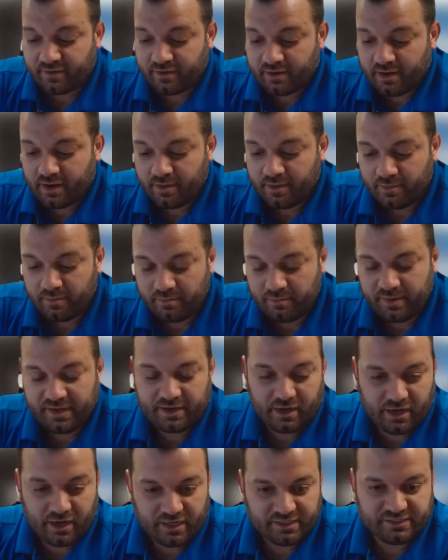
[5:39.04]
Weever
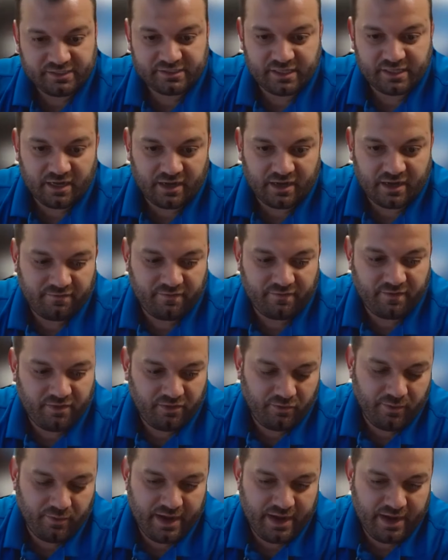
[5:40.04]
because of
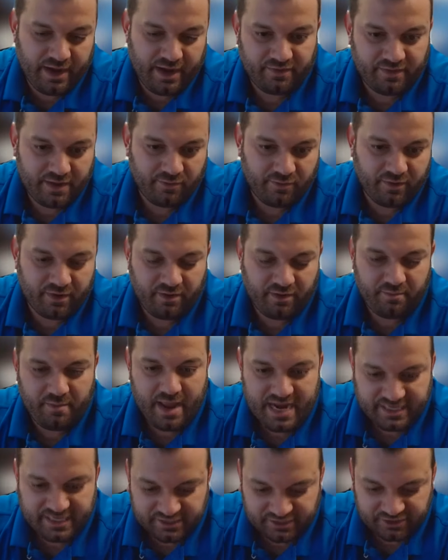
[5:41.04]
the way that they want
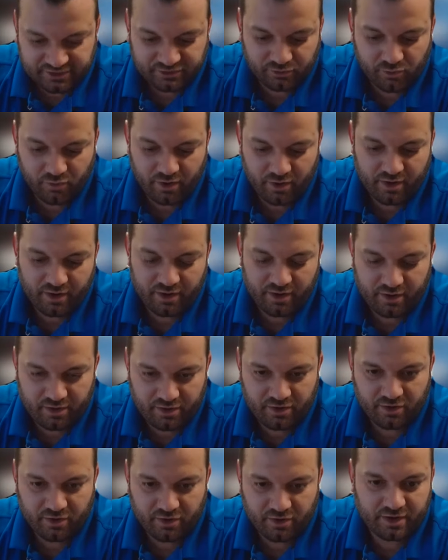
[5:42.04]
to make sure
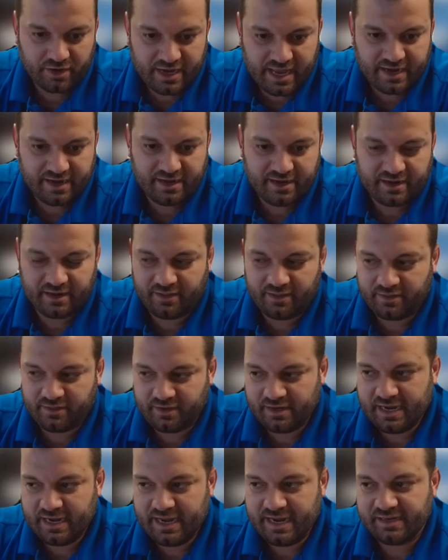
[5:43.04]
you're getting
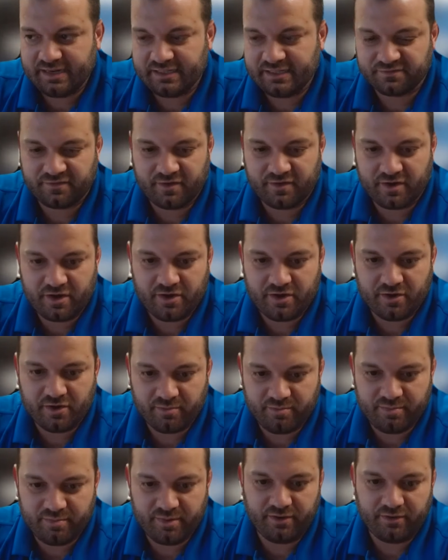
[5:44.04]
the needs for
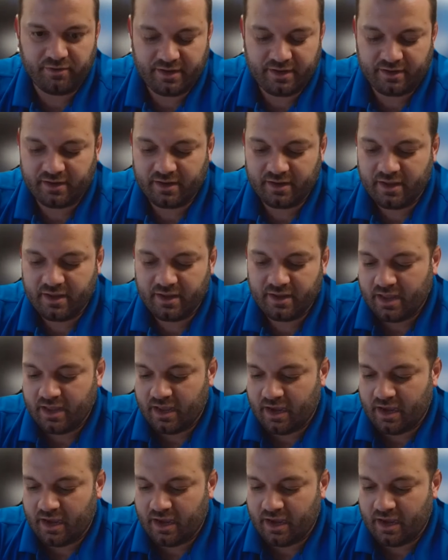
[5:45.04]
your building.